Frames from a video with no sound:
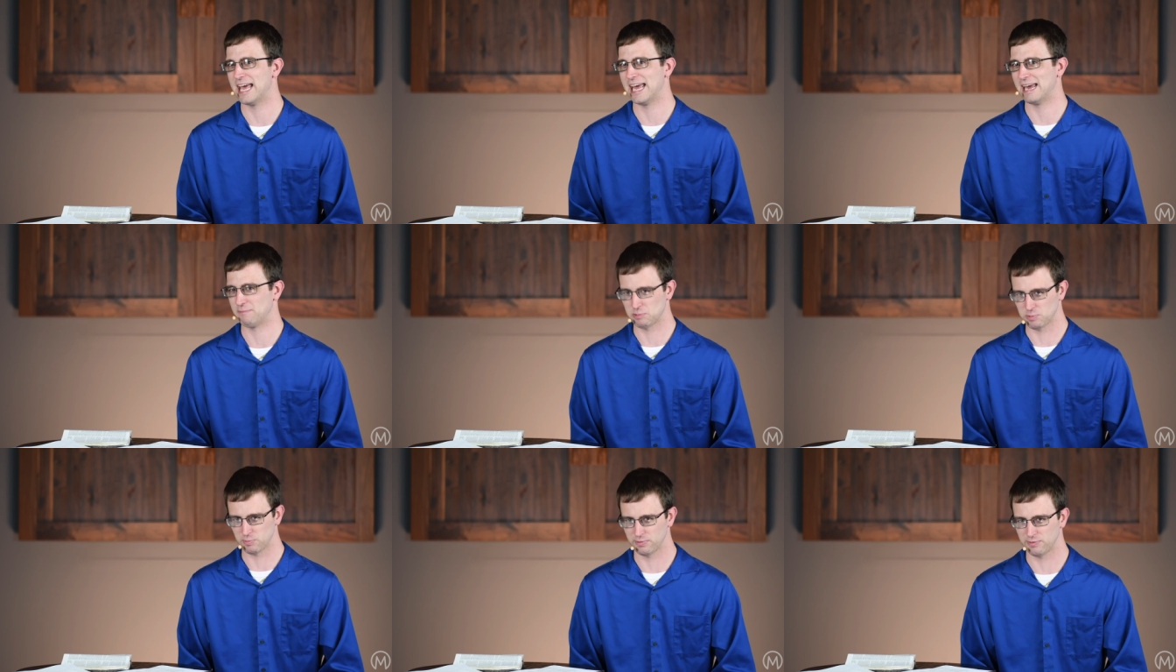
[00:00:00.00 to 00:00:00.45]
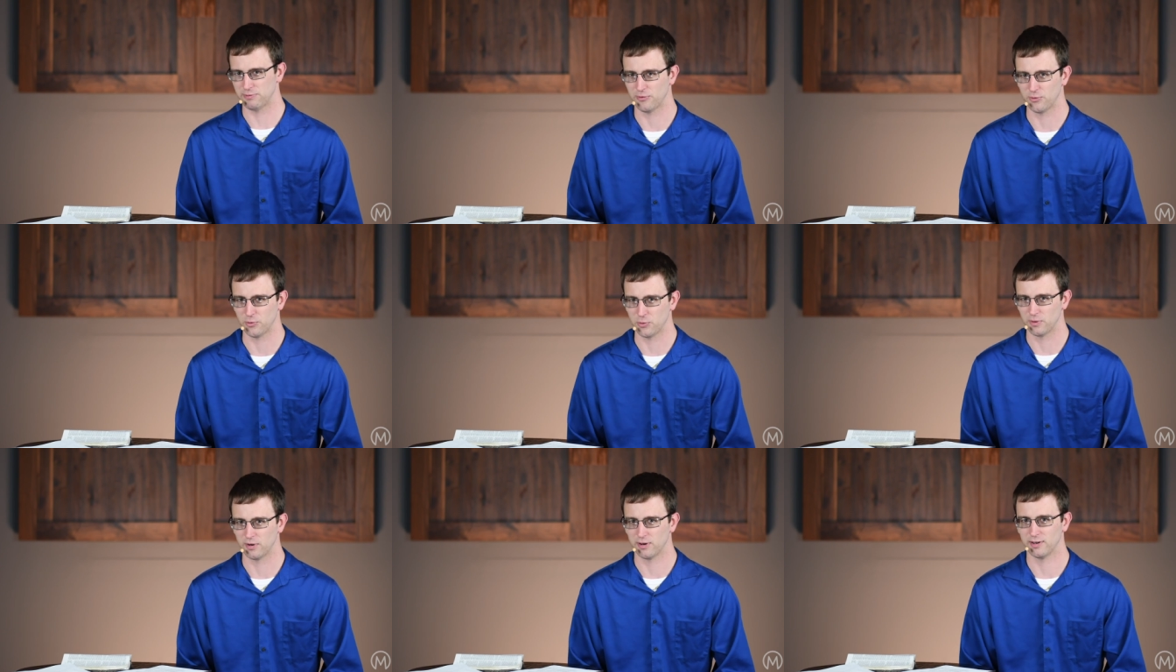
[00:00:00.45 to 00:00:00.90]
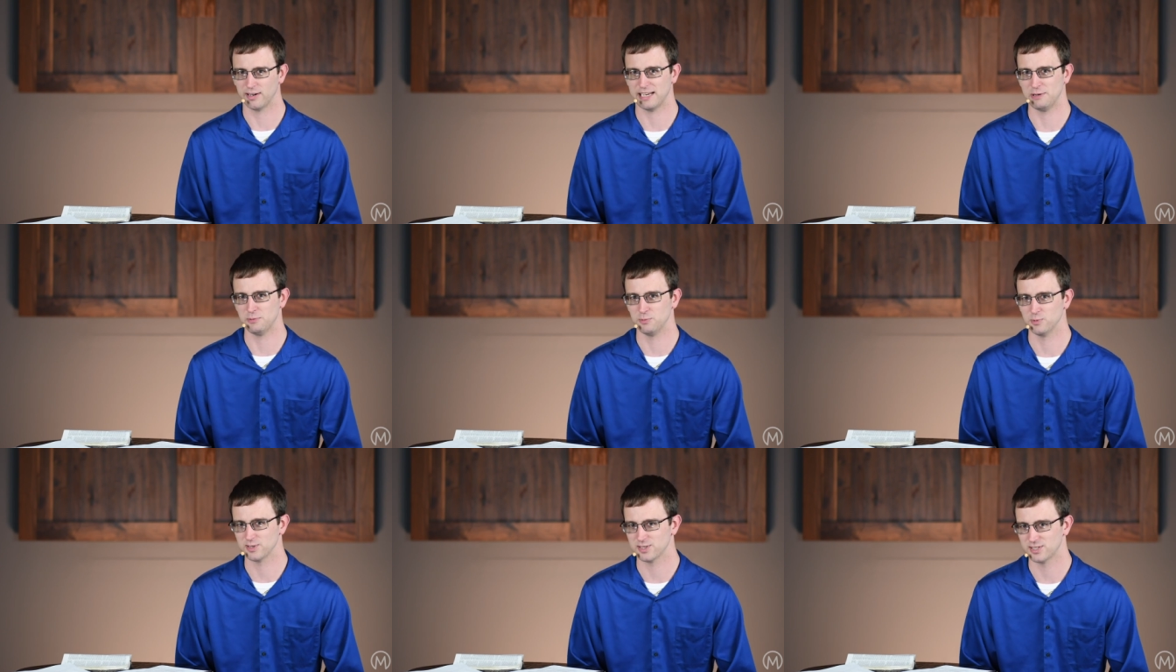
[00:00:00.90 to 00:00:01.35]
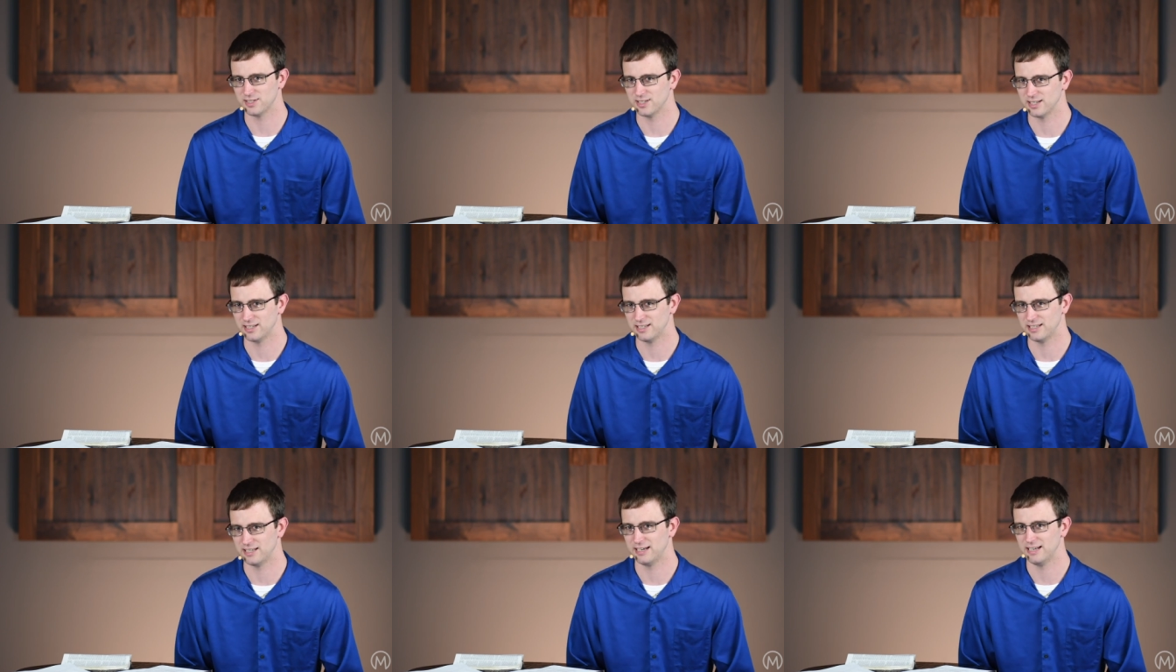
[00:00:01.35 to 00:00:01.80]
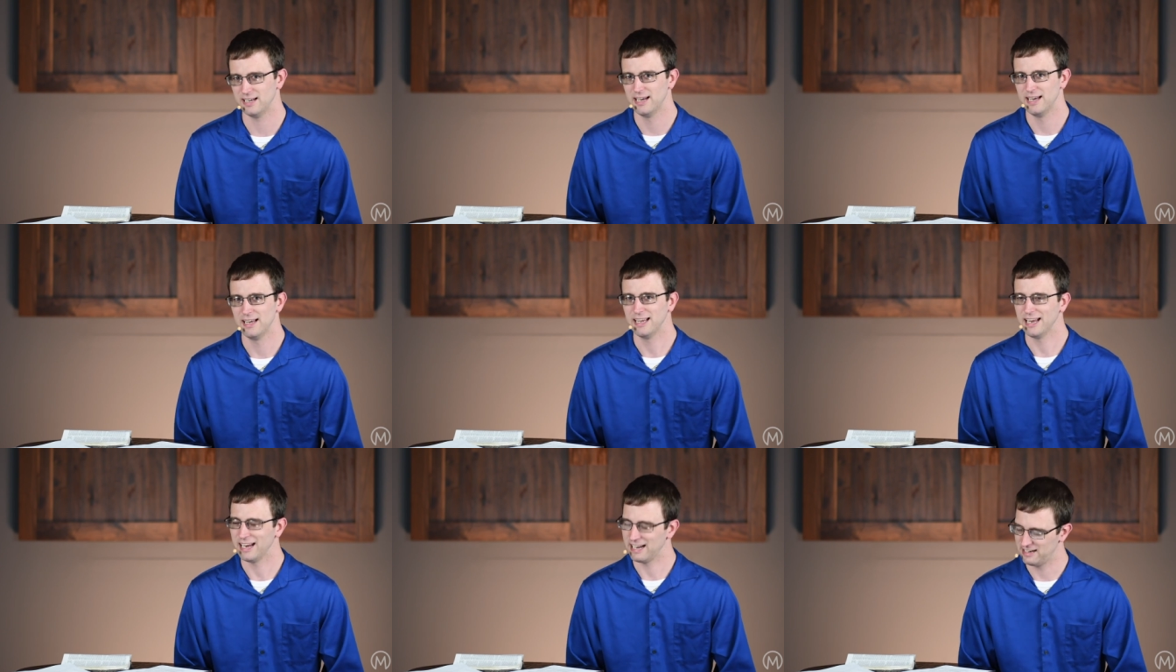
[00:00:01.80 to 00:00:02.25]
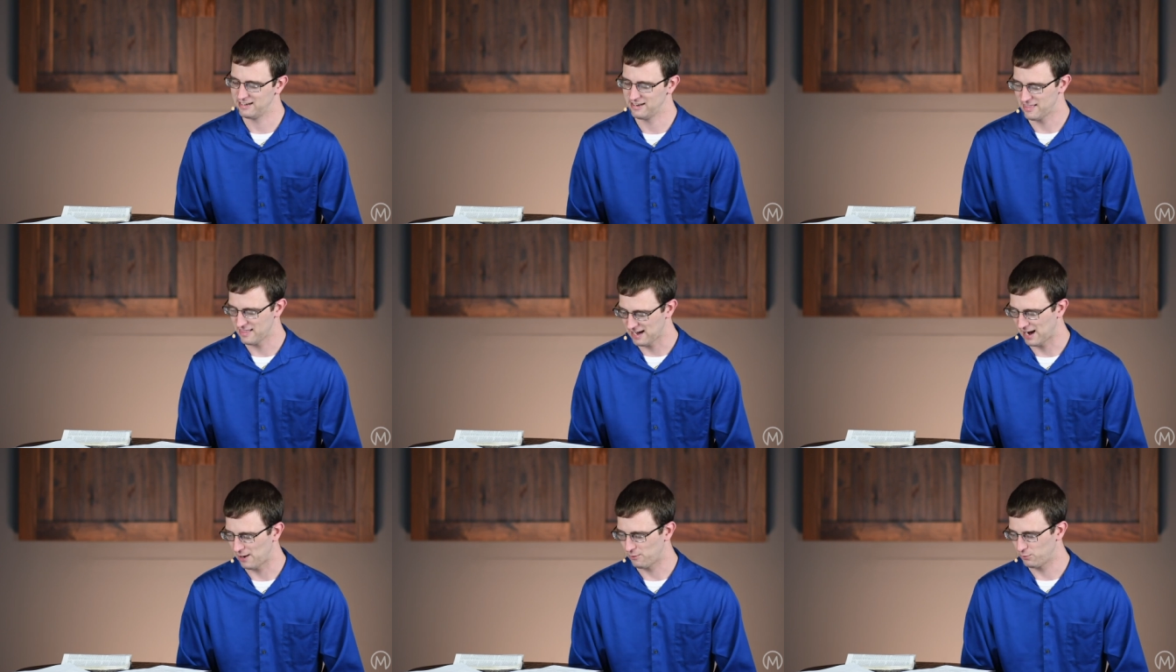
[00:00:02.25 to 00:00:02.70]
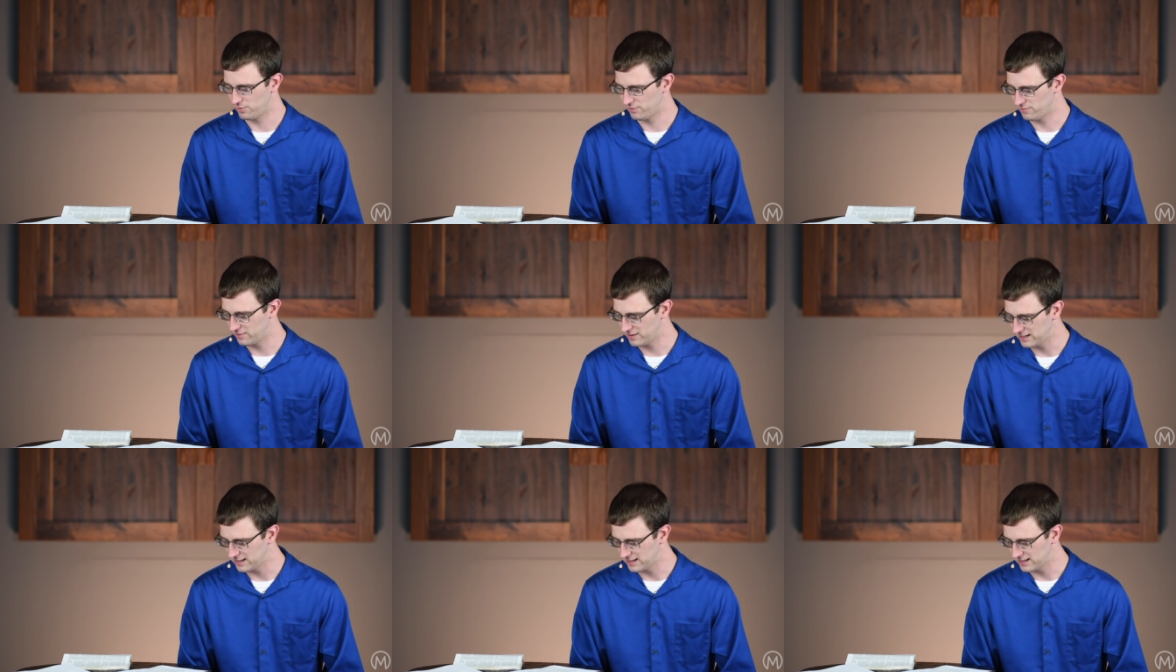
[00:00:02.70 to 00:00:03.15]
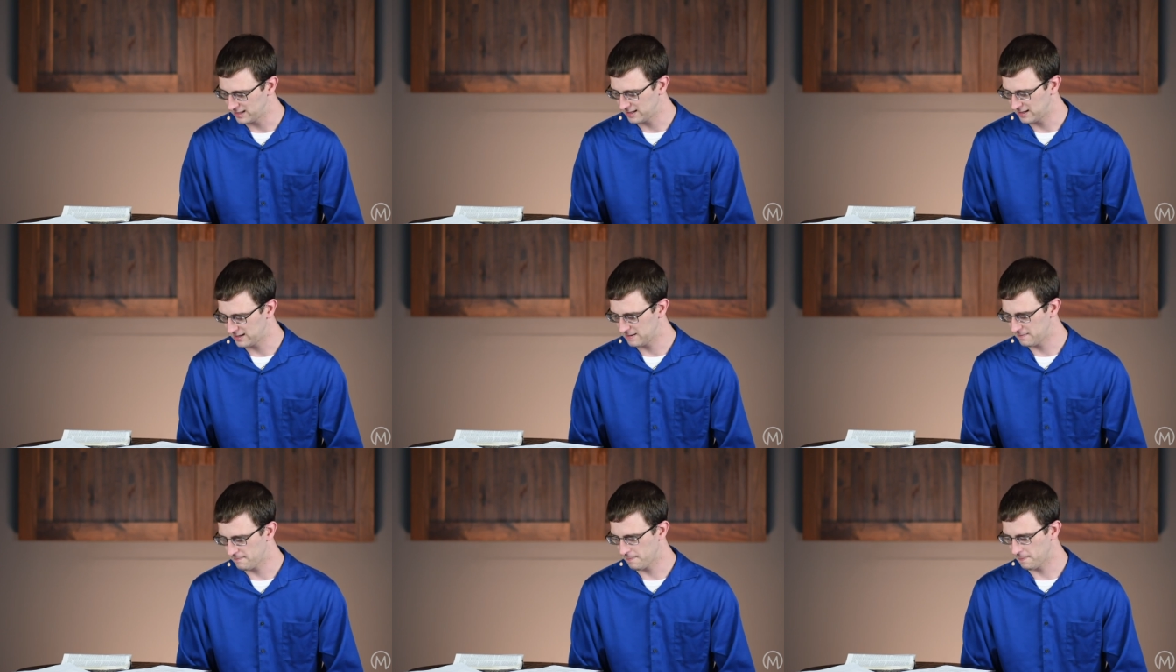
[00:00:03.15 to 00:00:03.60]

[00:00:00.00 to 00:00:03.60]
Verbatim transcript: named before he was done in that ravine.